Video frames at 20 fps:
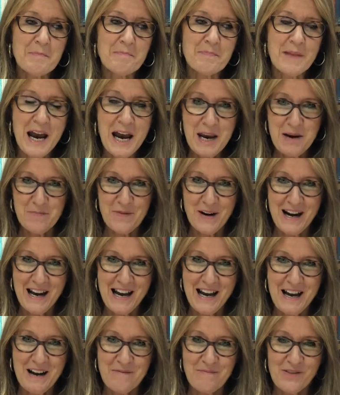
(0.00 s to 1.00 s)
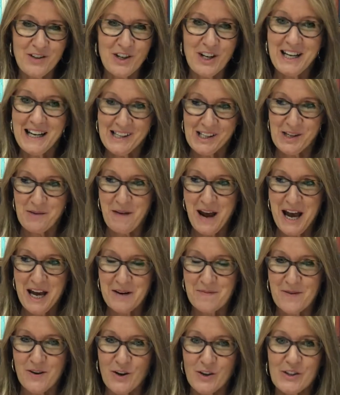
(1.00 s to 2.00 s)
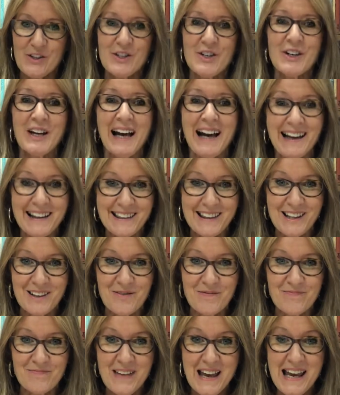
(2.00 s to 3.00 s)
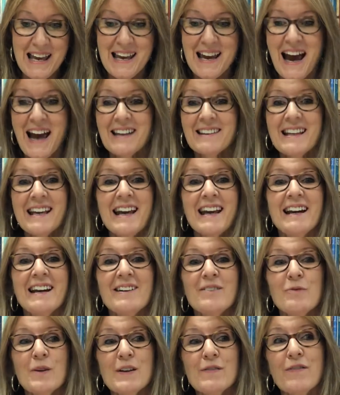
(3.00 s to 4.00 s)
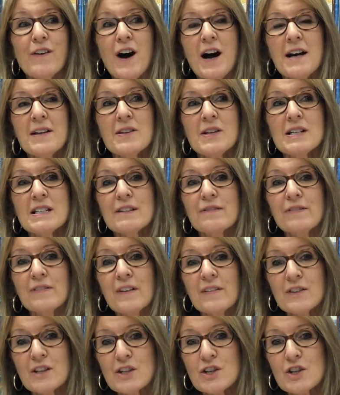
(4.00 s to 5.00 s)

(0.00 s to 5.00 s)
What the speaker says: Abraham to get some animals, to cut them, and then we find this